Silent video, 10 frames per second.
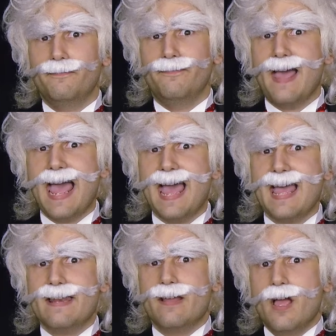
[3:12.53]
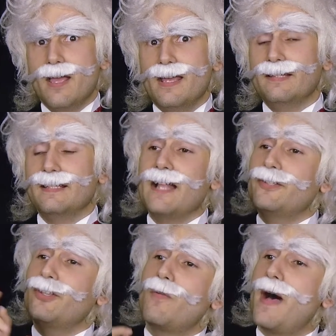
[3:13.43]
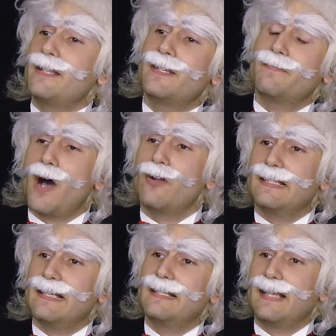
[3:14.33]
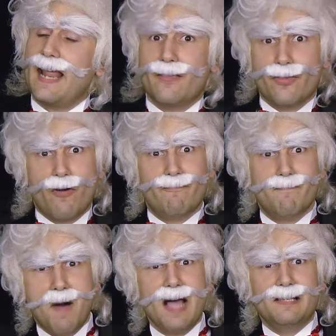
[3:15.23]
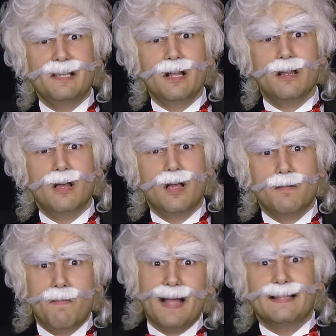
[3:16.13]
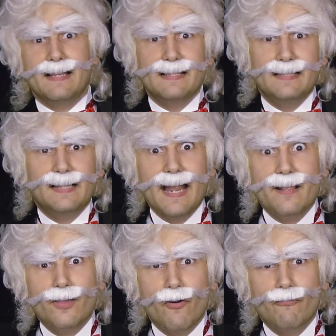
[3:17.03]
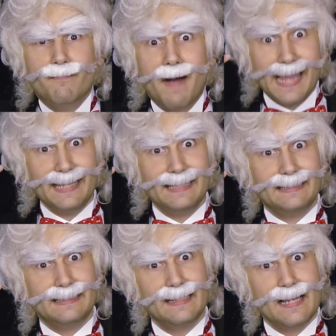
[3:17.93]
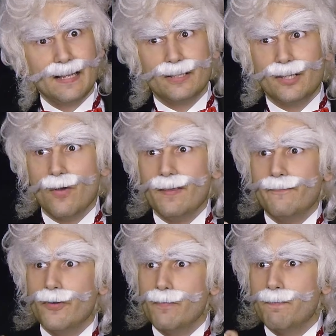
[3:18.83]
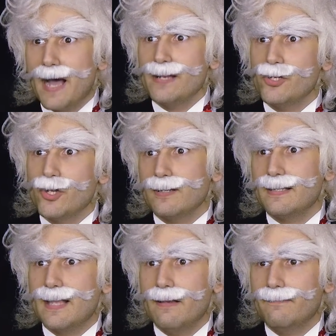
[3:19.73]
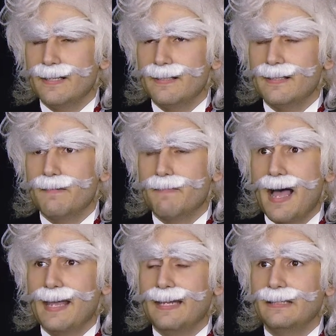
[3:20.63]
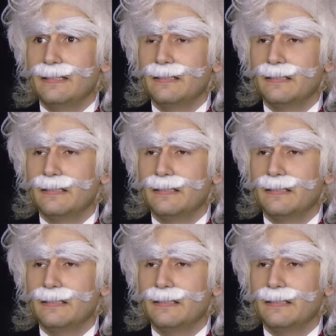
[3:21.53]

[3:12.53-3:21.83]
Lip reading: Fan is not so much about the strength of muscle, but the strength of mind. So if you punch yourself in the mind,